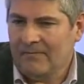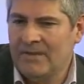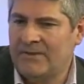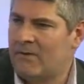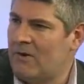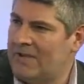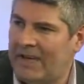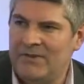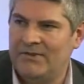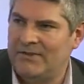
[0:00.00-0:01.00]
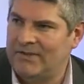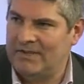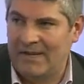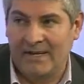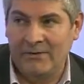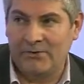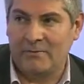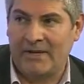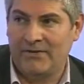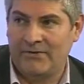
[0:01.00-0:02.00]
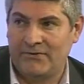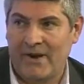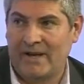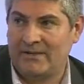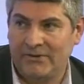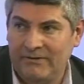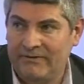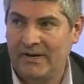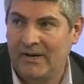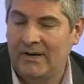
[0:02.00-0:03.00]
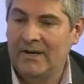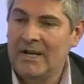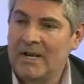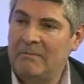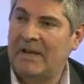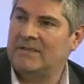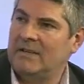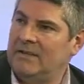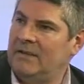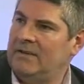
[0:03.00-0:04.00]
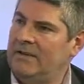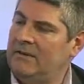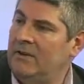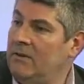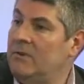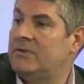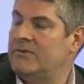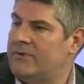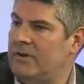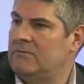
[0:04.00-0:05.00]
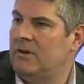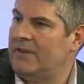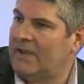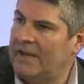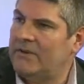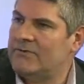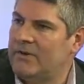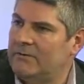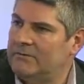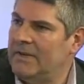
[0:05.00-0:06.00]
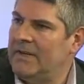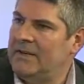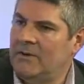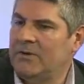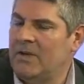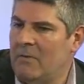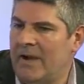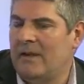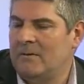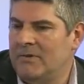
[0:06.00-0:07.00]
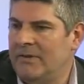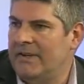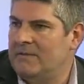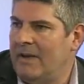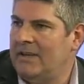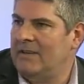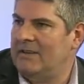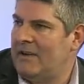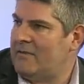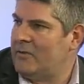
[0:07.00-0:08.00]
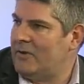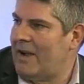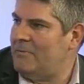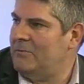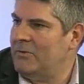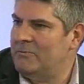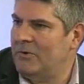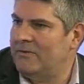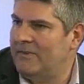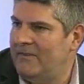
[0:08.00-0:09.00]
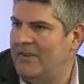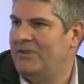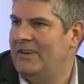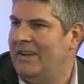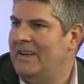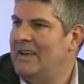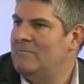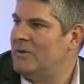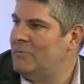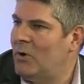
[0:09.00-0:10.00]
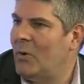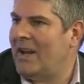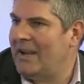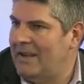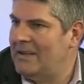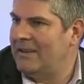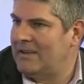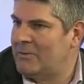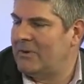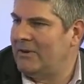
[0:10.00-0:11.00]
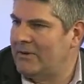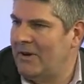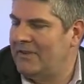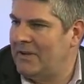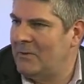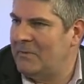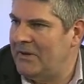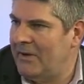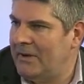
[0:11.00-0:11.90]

So there are dangers in taking the automation track too far because you lose control rather than gain control. All that you may end up doing is making that fraud happen much more efficiently, much more quickly, and that's probably not the right thing you want to be doing.